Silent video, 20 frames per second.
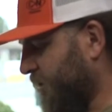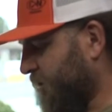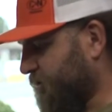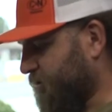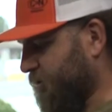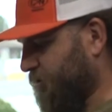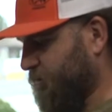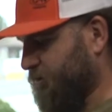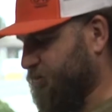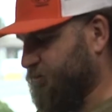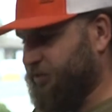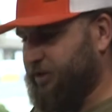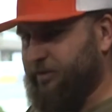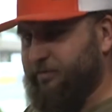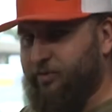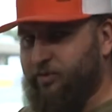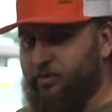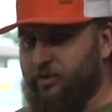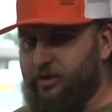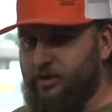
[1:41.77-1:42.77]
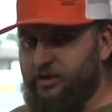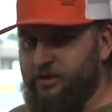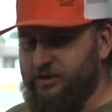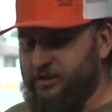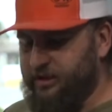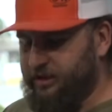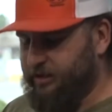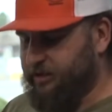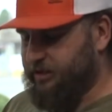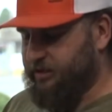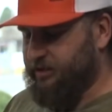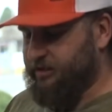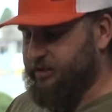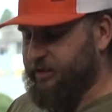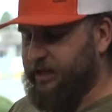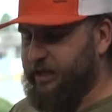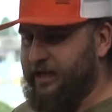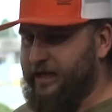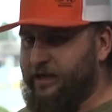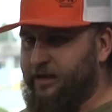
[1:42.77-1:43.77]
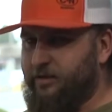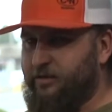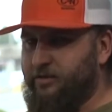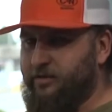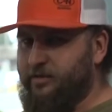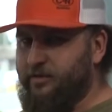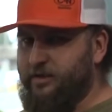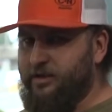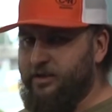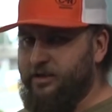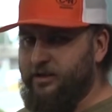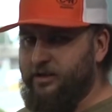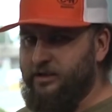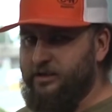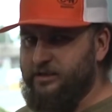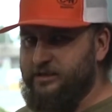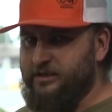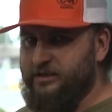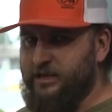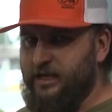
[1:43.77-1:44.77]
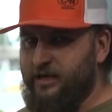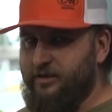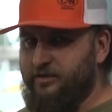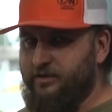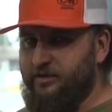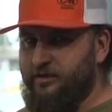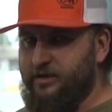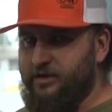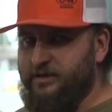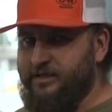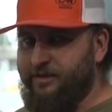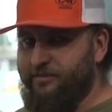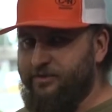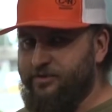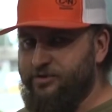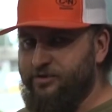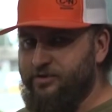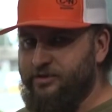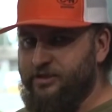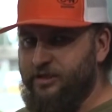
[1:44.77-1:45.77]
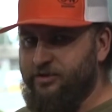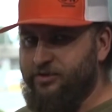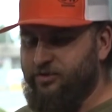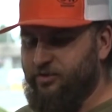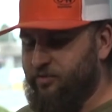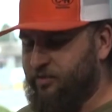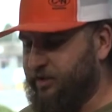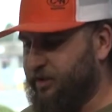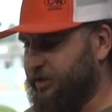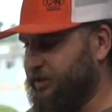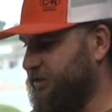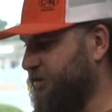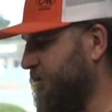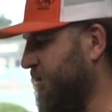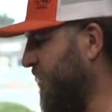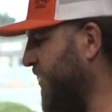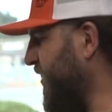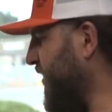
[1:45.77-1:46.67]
So what's really important is how the standard temperature sensor works.